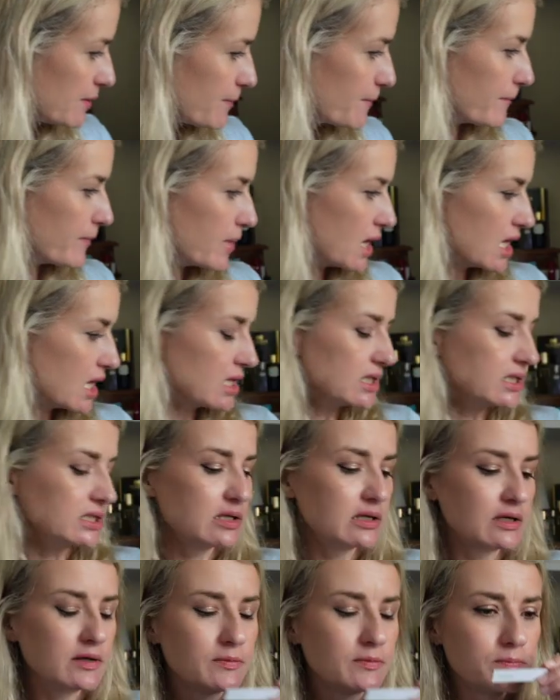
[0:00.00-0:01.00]

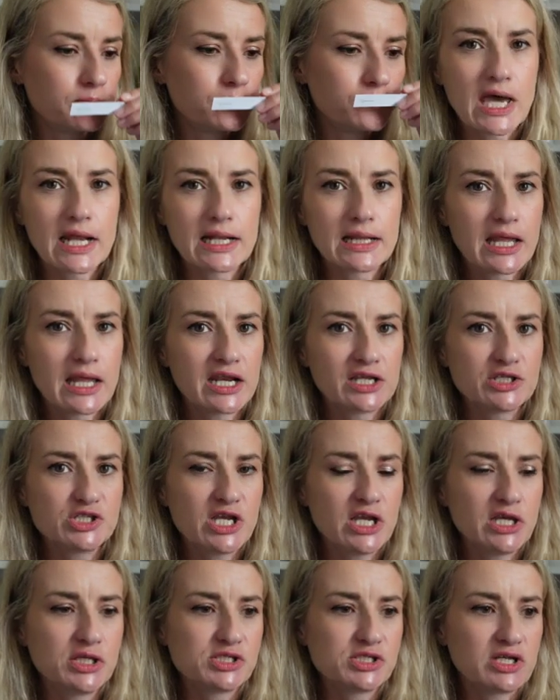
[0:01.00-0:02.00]
Mud. Not a lot of
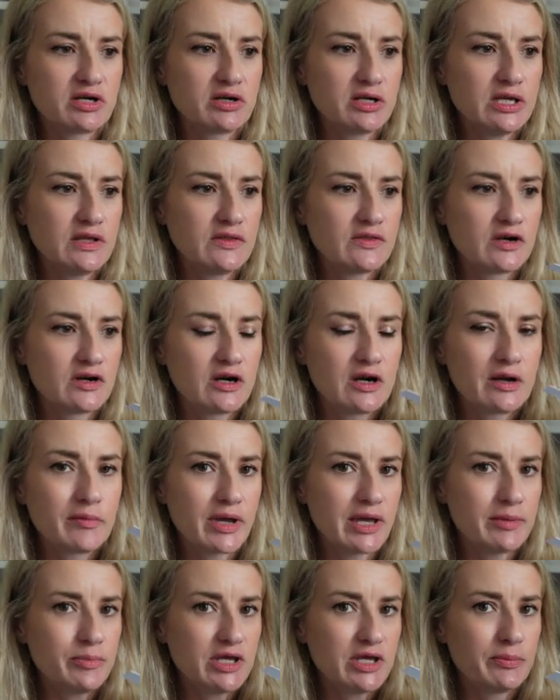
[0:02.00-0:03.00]
change there either. It
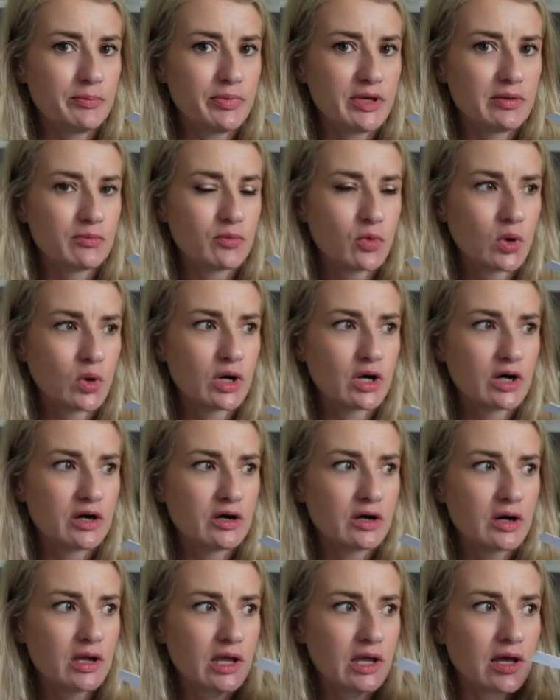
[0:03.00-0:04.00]
might be a bit
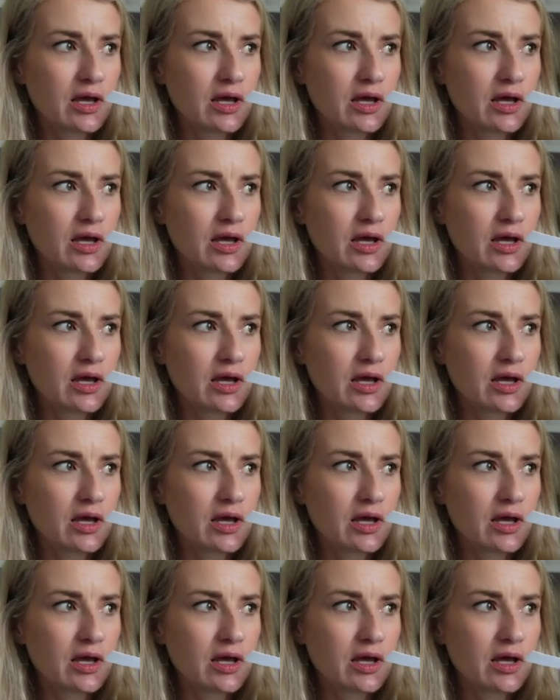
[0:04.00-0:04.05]
more